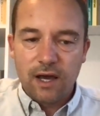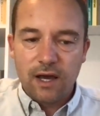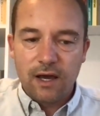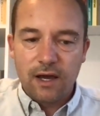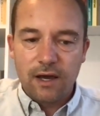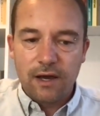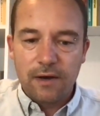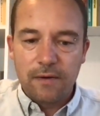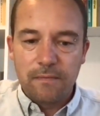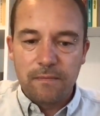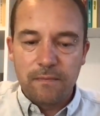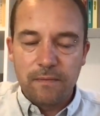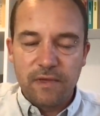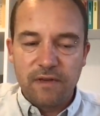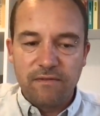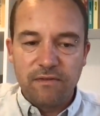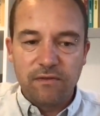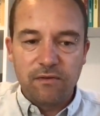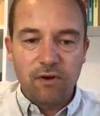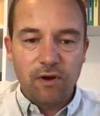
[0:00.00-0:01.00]

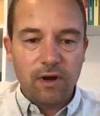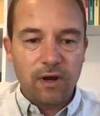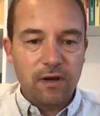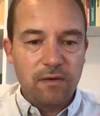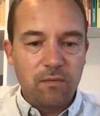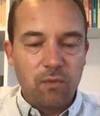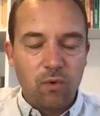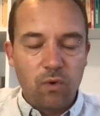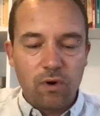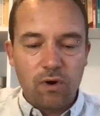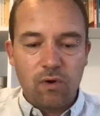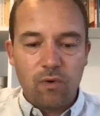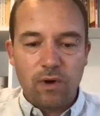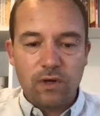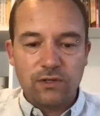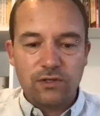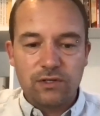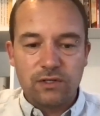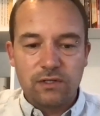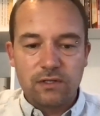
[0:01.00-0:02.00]
If you've got any more
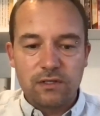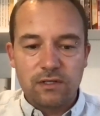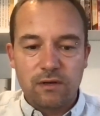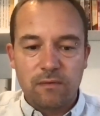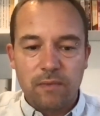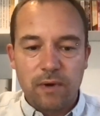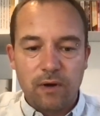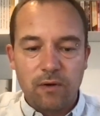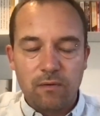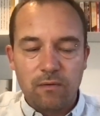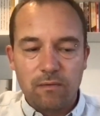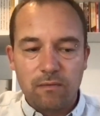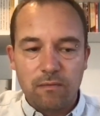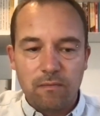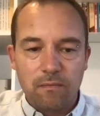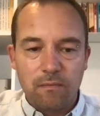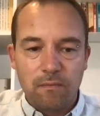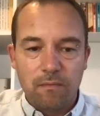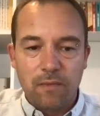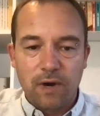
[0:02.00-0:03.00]
questions about
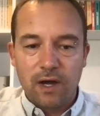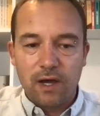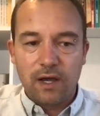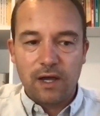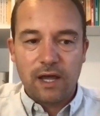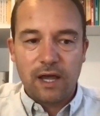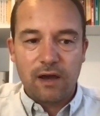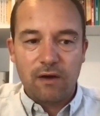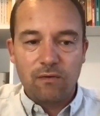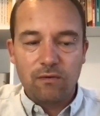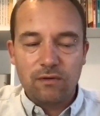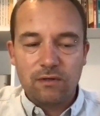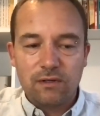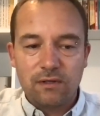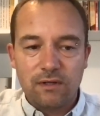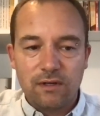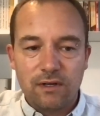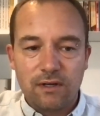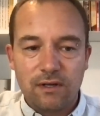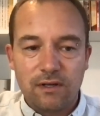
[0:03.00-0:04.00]
My Account,
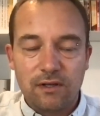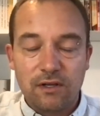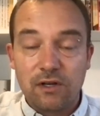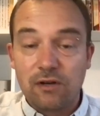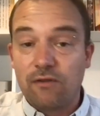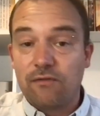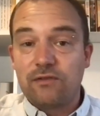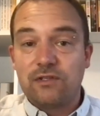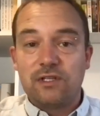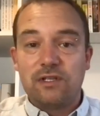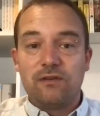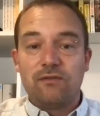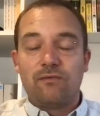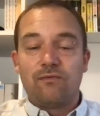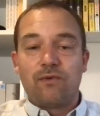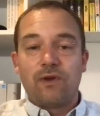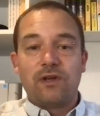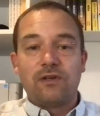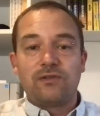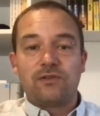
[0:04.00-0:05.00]
you can obviously
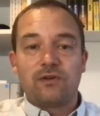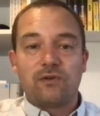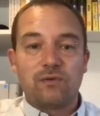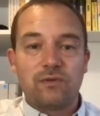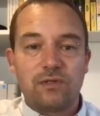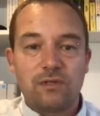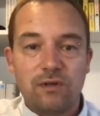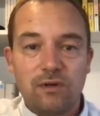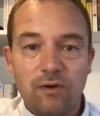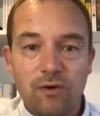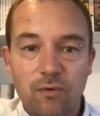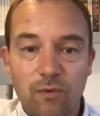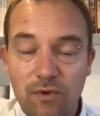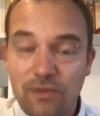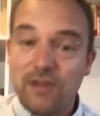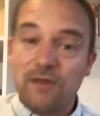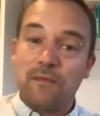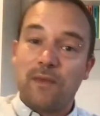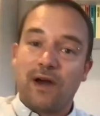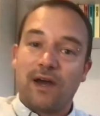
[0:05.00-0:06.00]
raise those
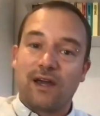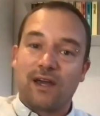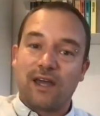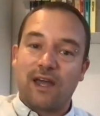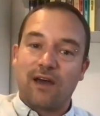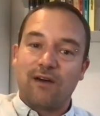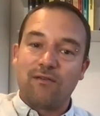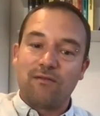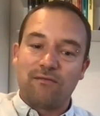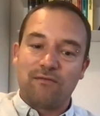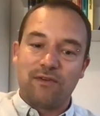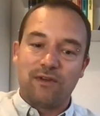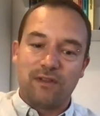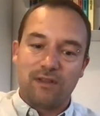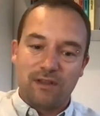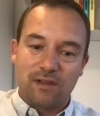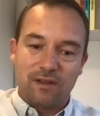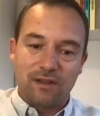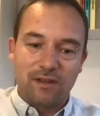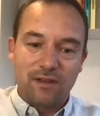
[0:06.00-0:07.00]
within My Account via
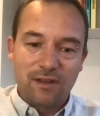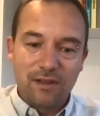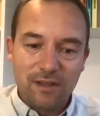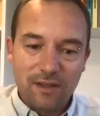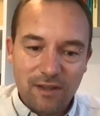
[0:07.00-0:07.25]
the